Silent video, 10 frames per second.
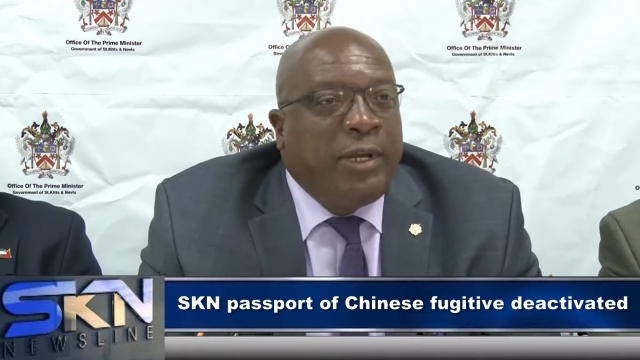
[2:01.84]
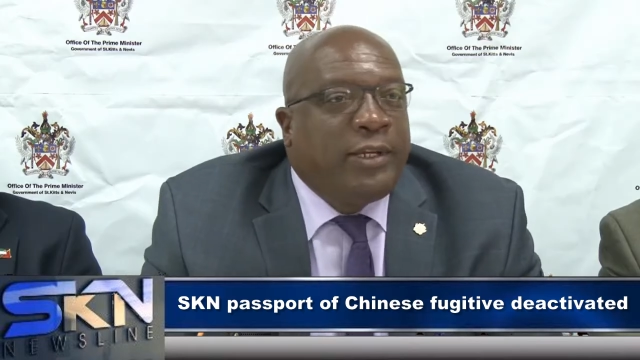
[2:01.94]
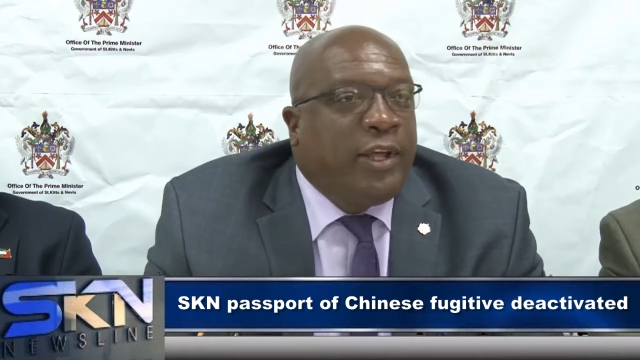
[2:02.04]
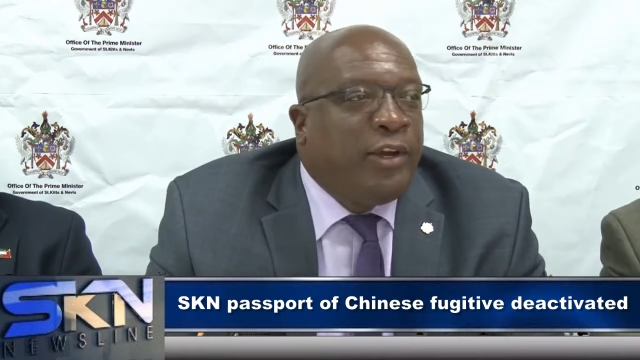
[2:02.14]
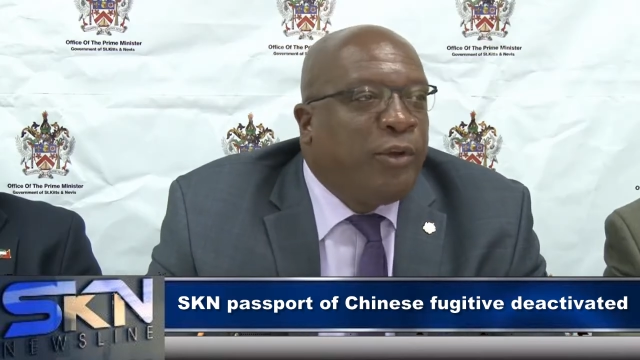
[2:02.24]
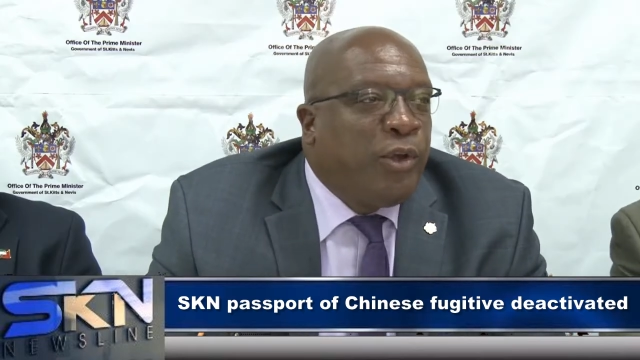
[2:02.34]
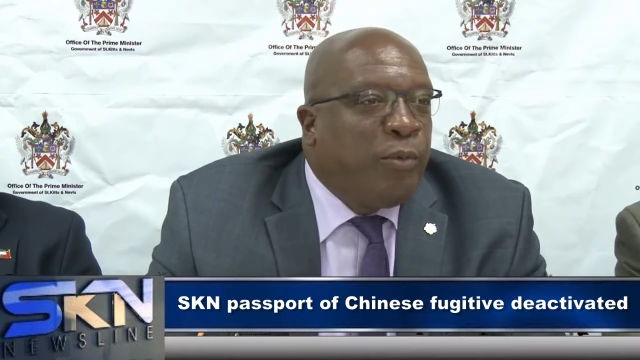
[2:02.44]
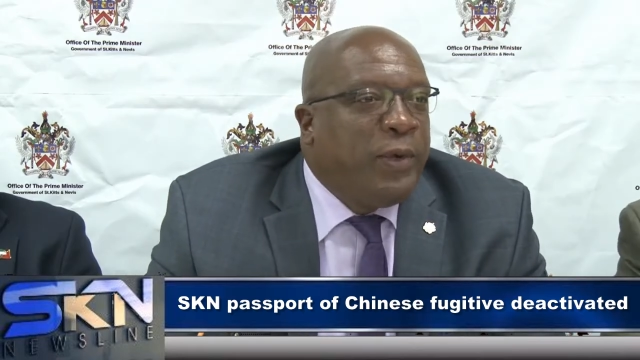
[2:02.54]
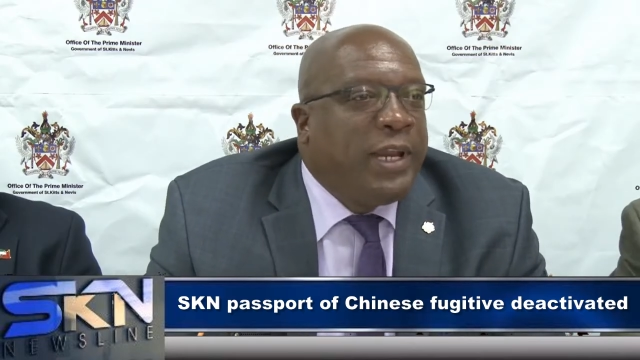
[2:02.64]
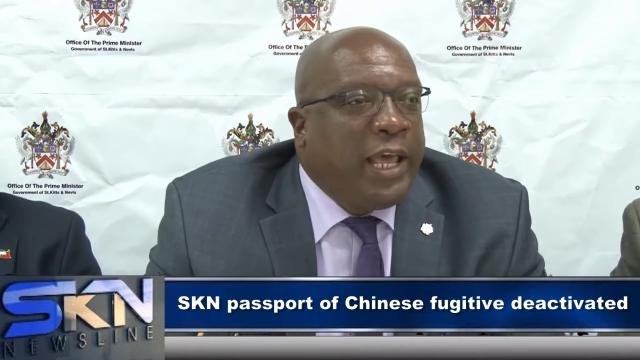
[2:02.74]
Prime Minister
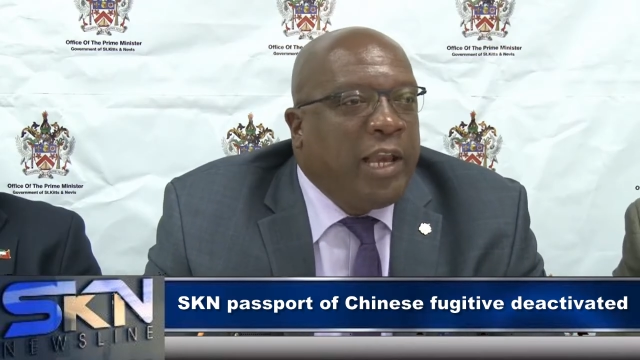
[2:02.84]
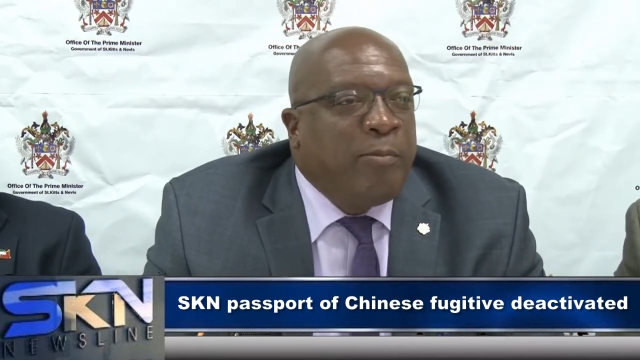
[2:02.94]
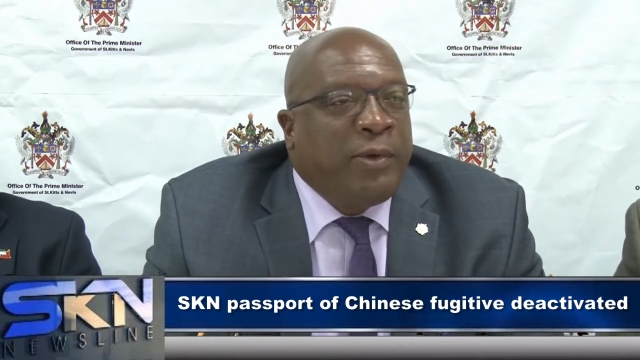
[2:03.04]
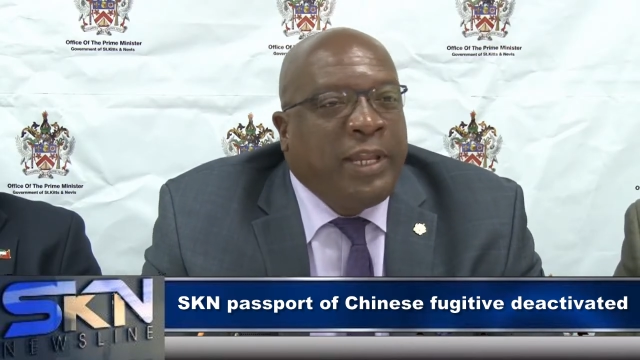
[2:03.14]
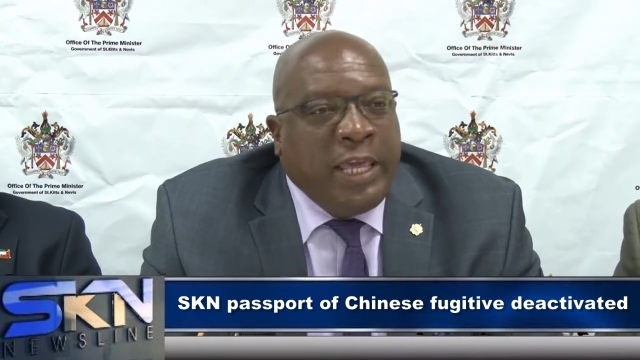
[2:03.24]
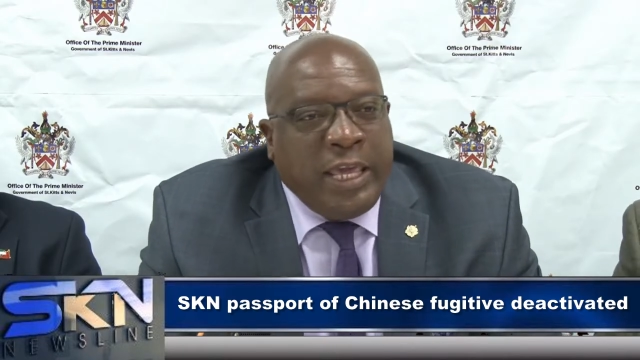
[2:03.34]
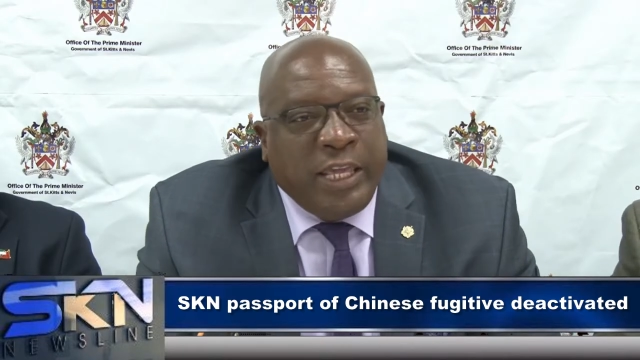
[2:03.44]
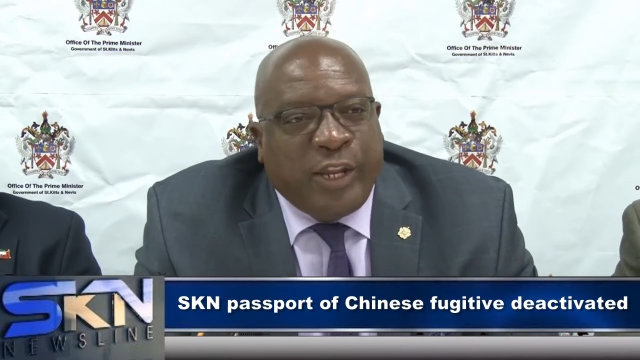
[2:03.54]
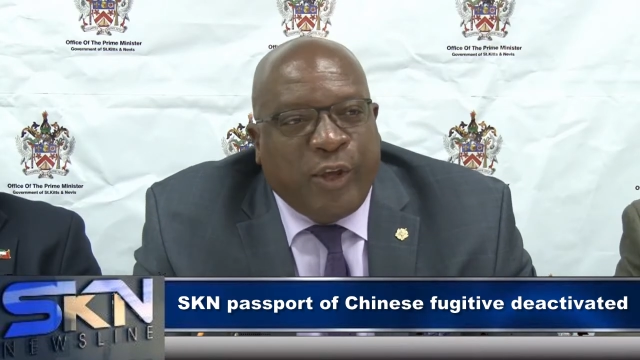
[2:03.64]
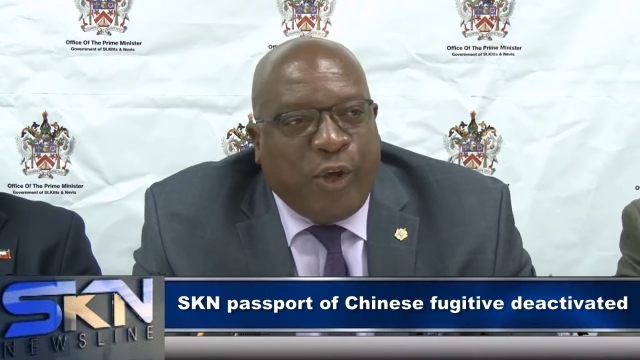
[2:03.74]
Timothy Harris has
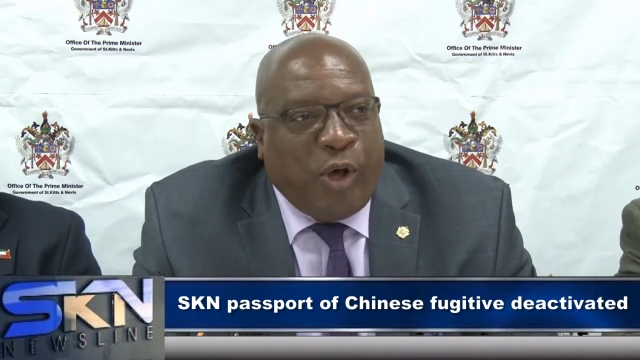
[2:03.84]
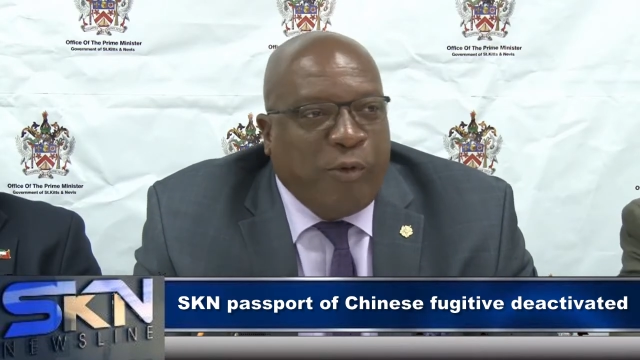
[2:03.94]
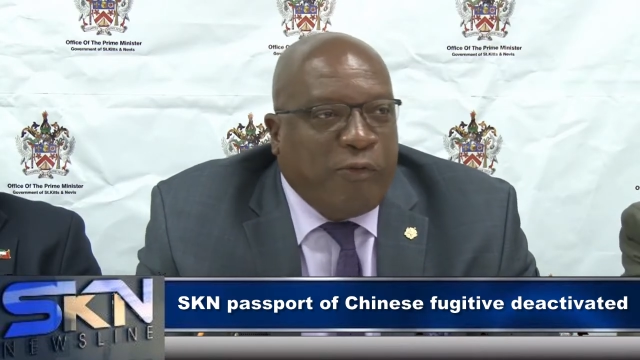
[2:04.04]
reaffirmed that